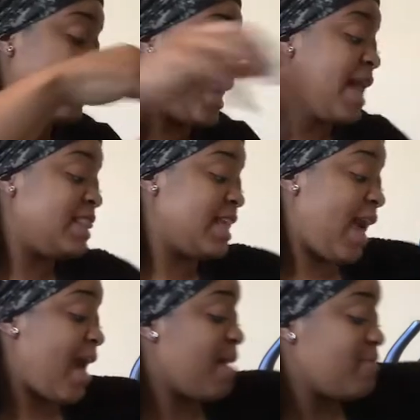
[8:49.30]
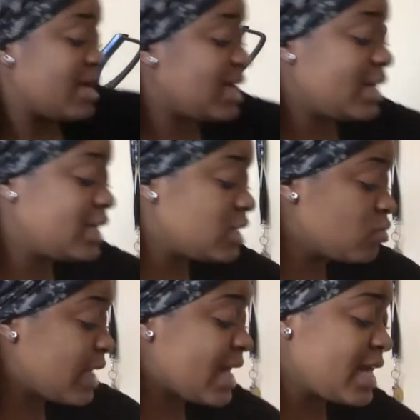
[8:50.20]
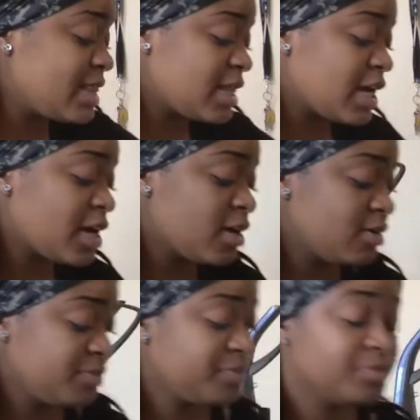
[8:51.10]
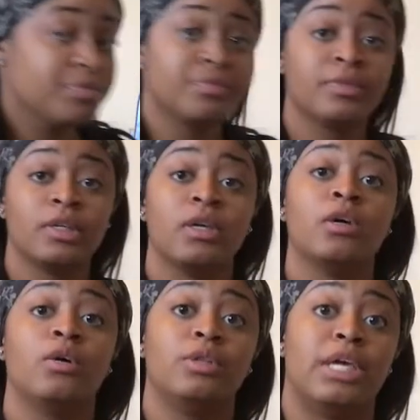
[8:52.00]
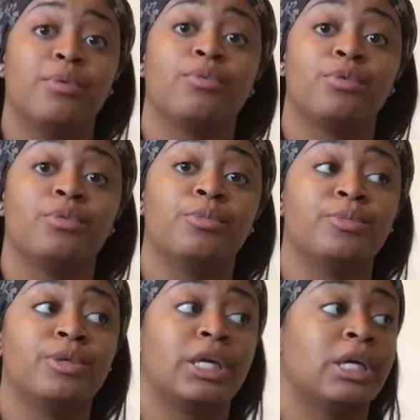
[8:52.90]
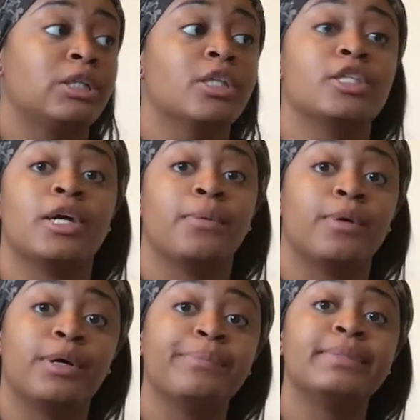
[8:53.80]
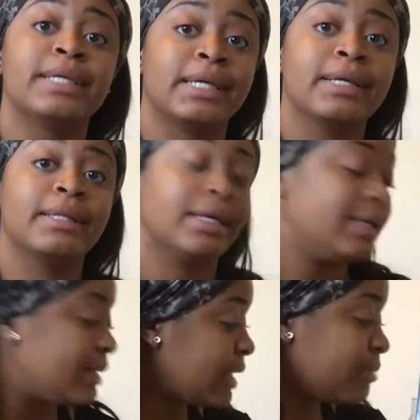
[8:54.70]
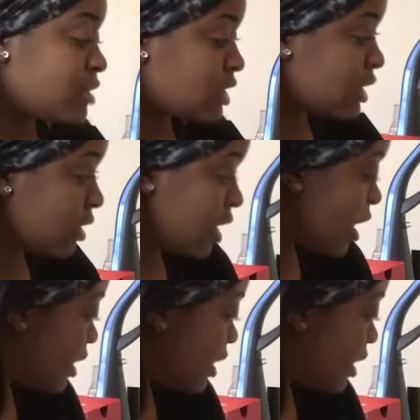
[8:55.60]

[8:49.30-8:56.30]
got that because when I get there, their room getting towed up to get clean. I'm just telling